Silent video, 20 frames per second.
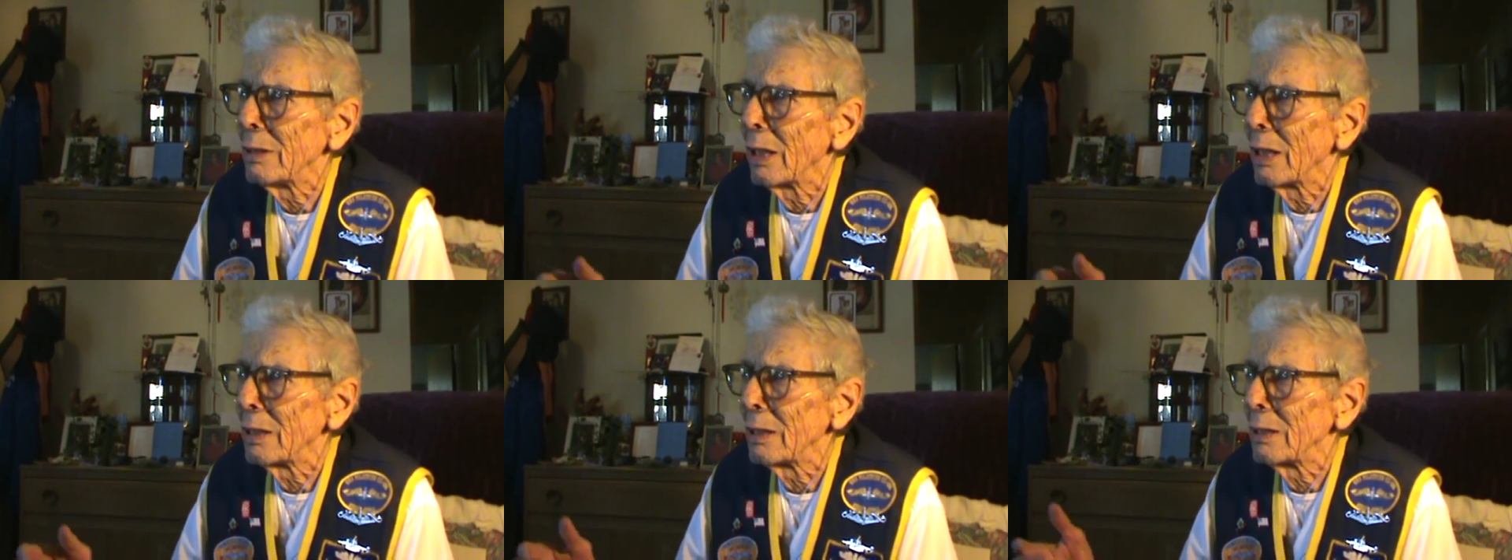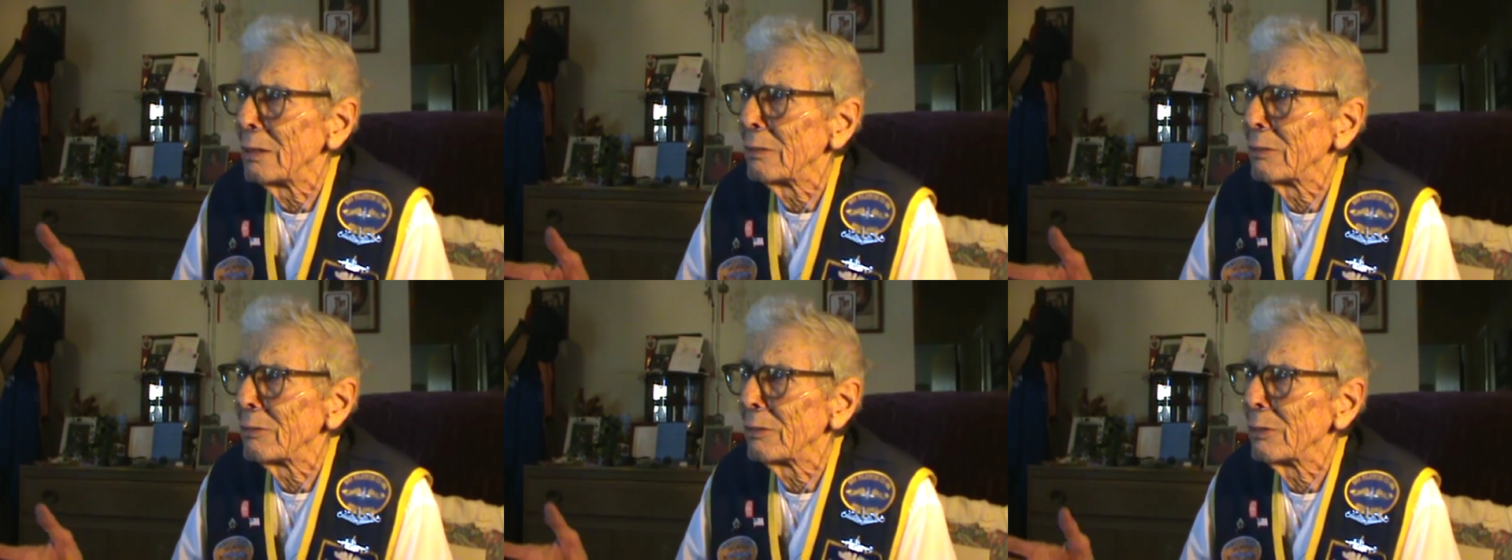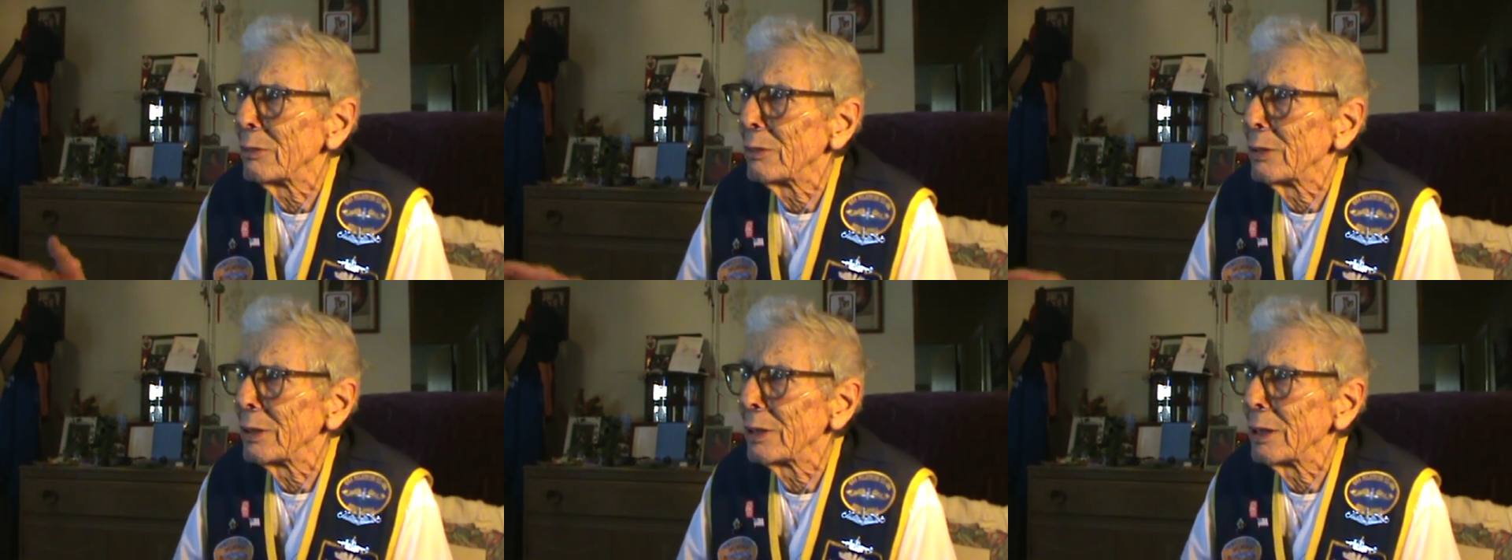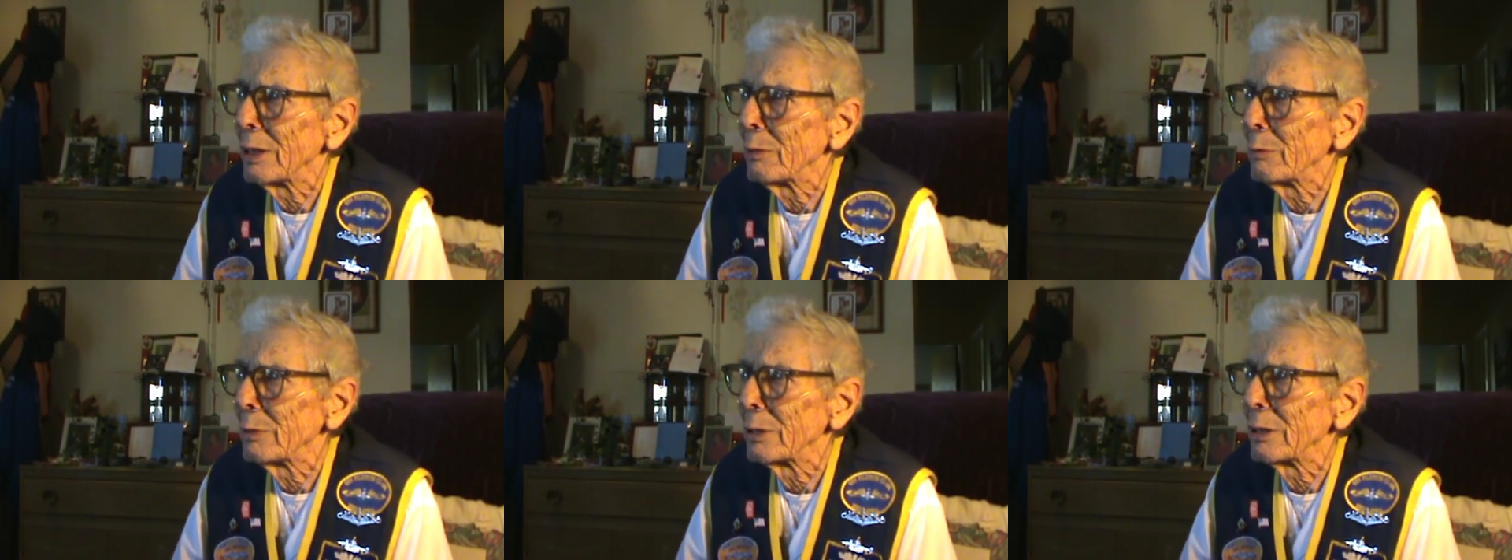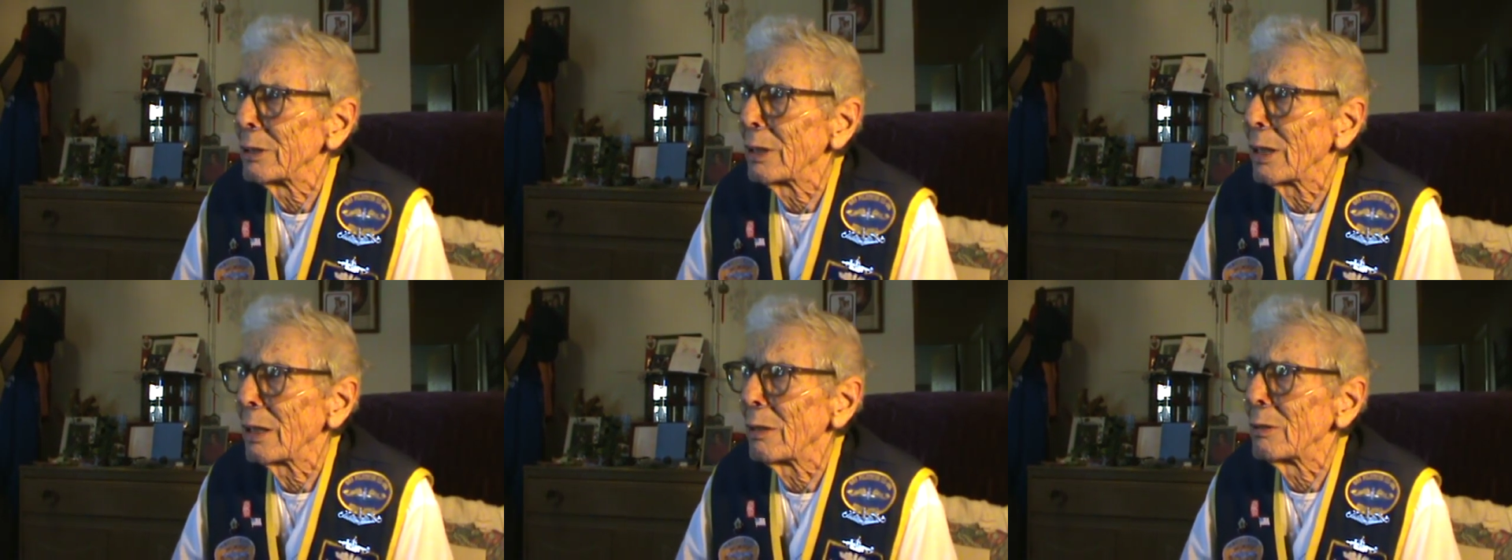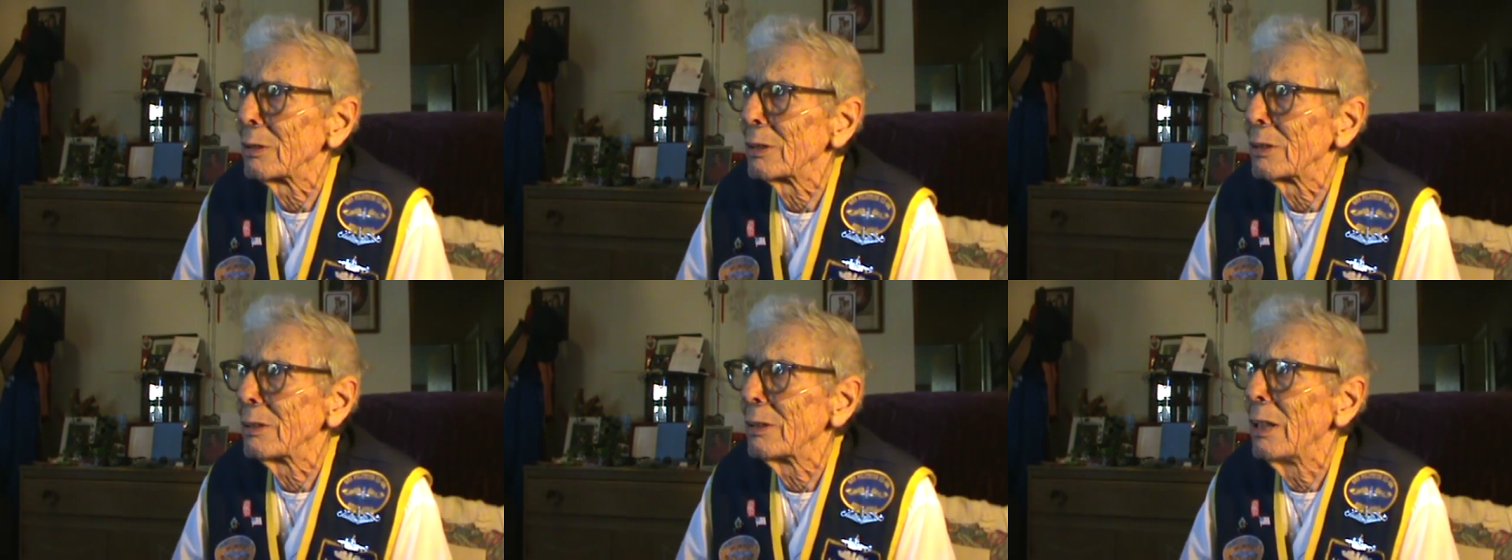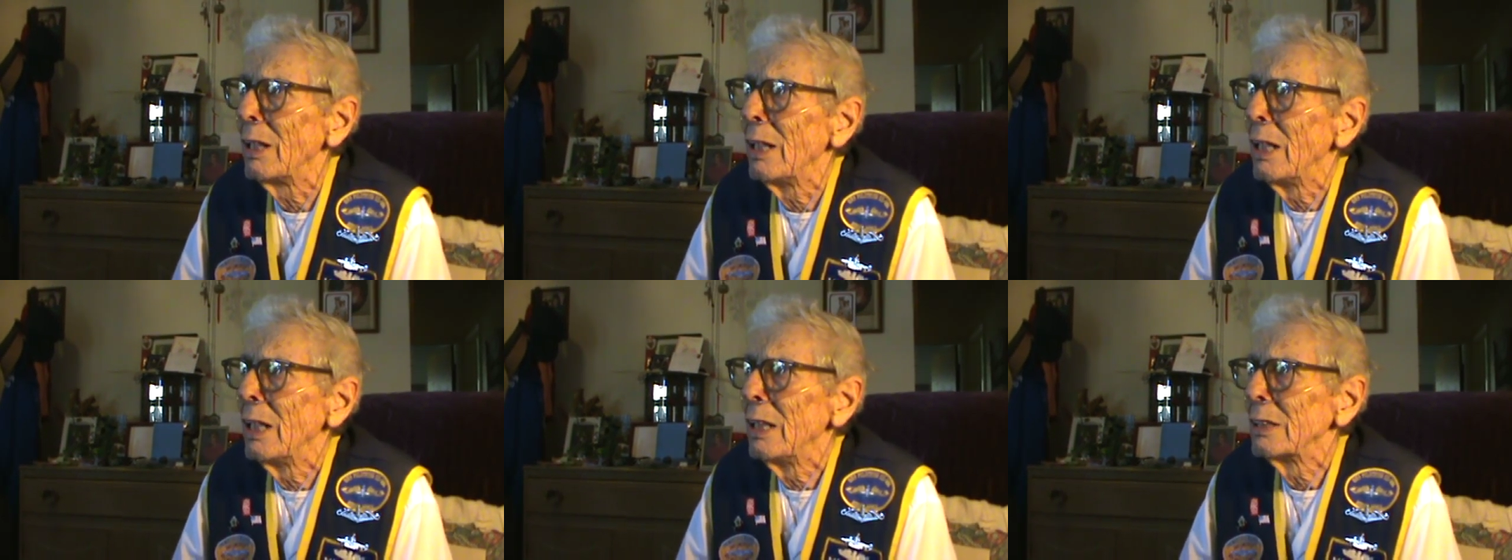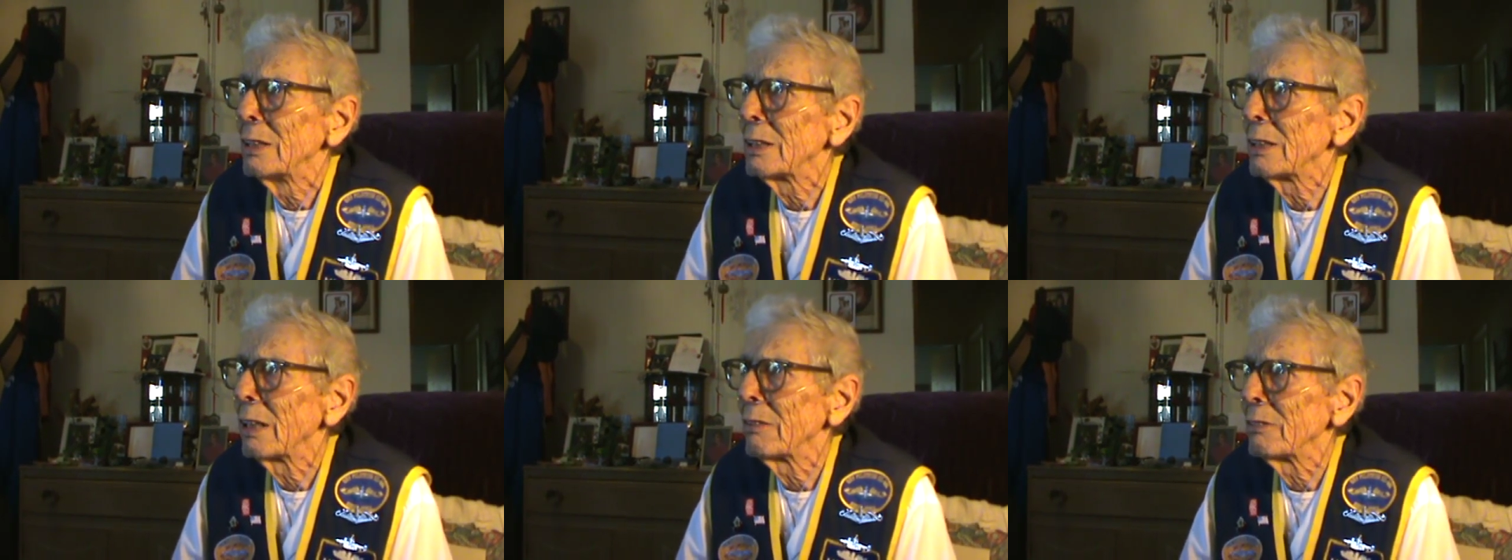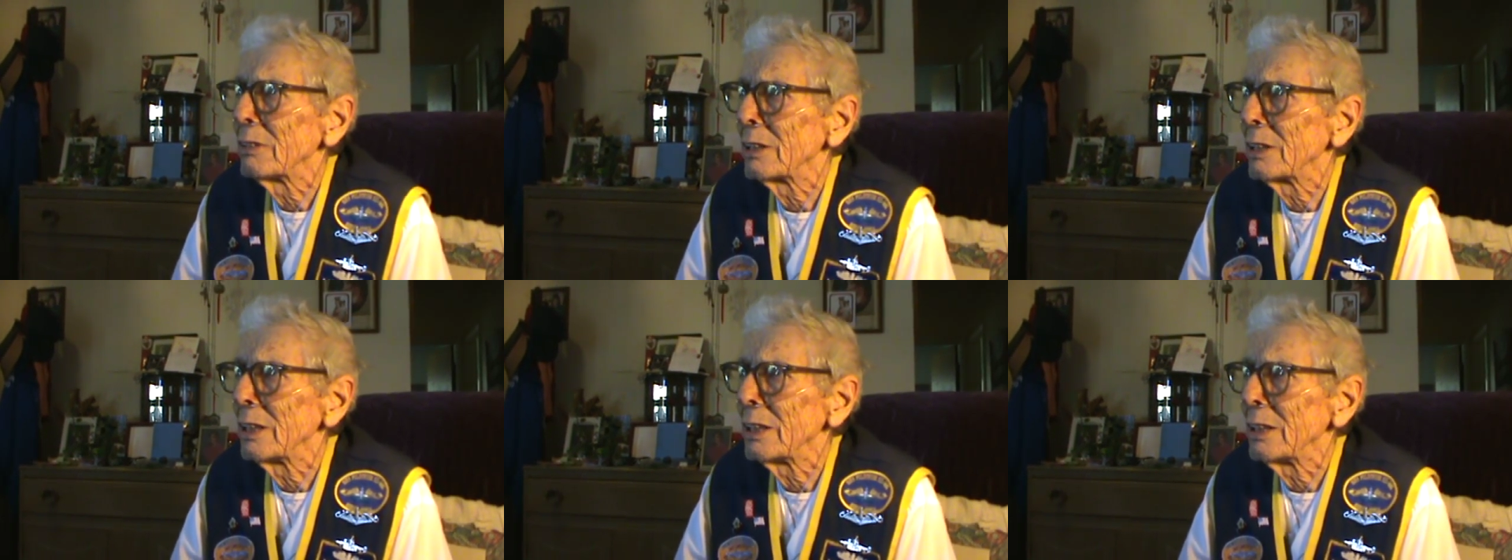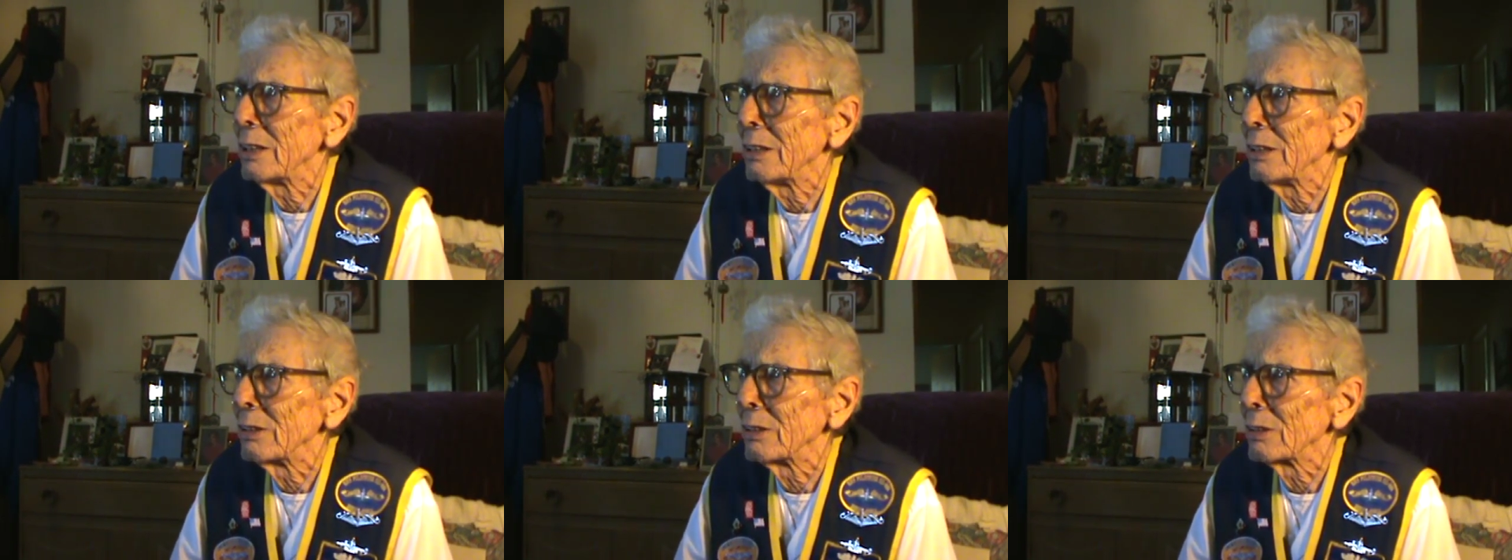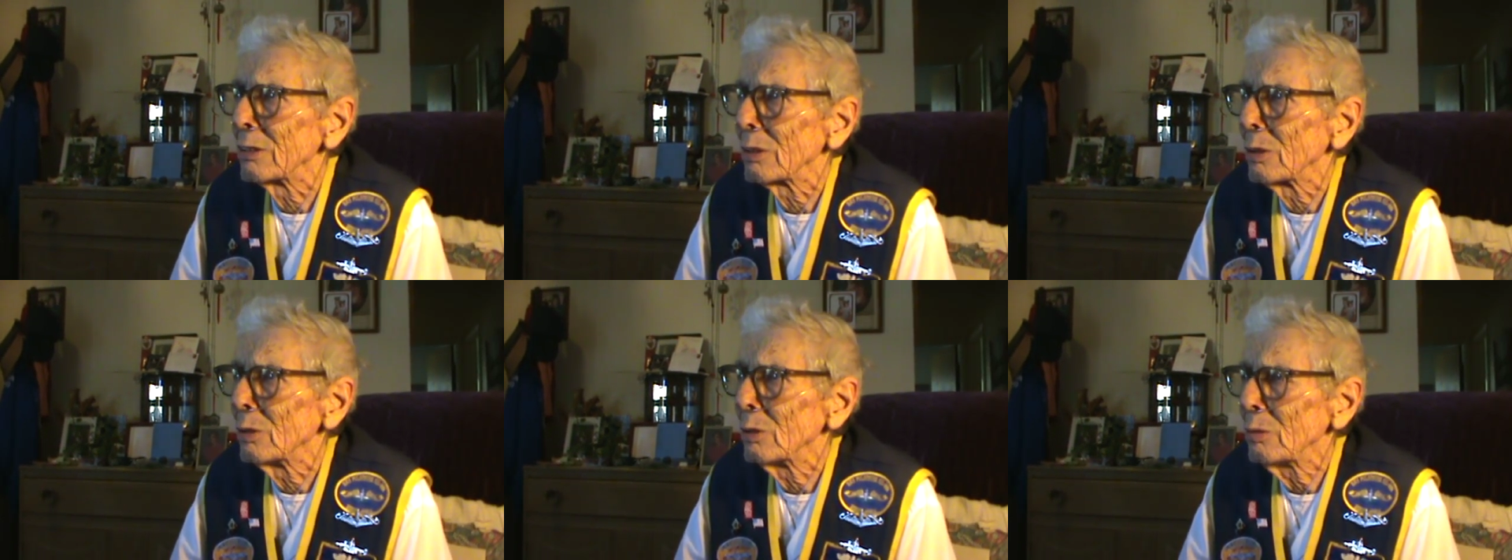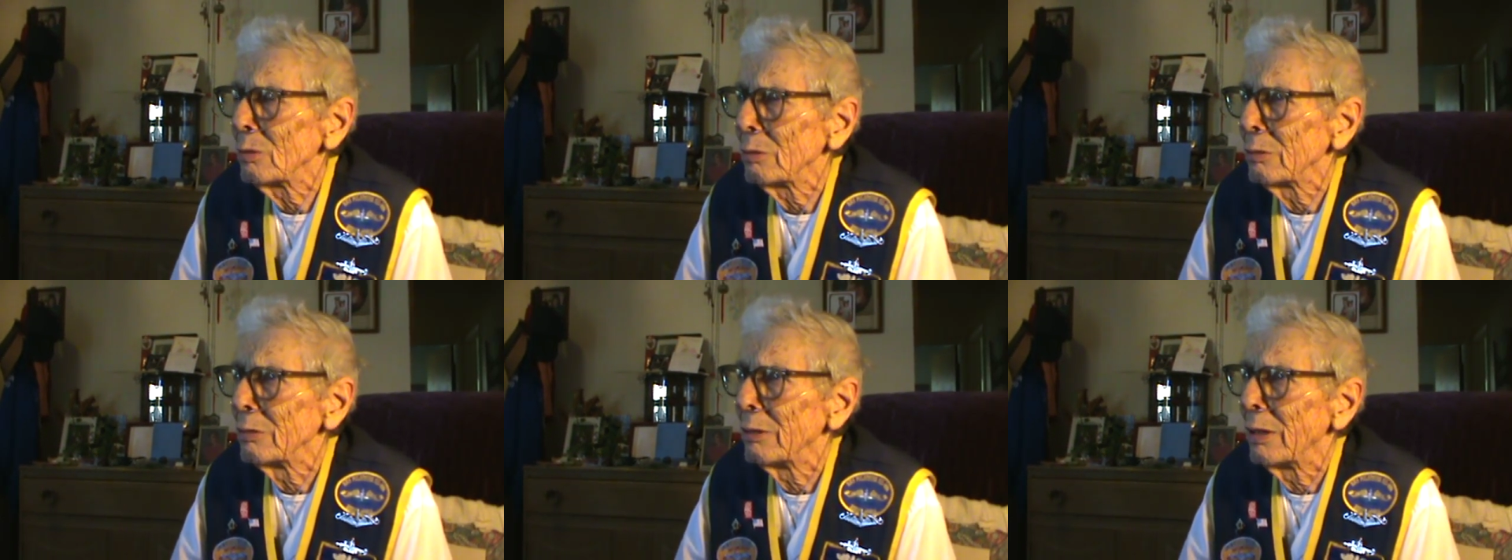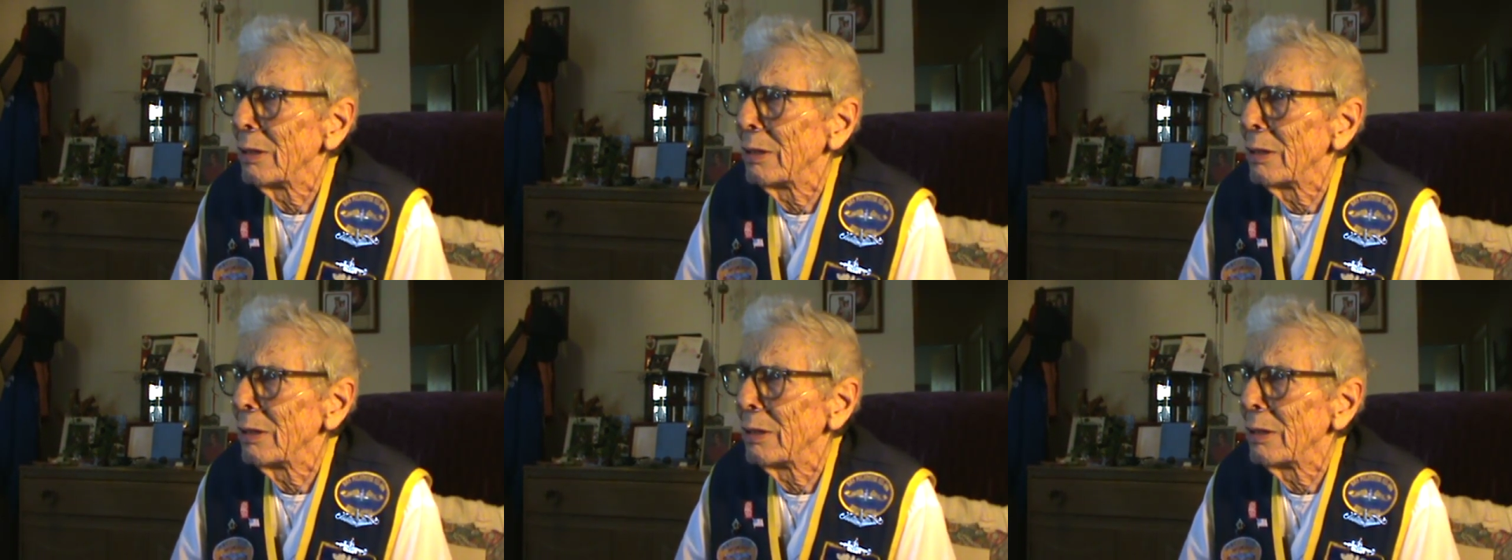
I lived with them until I was 17 years old,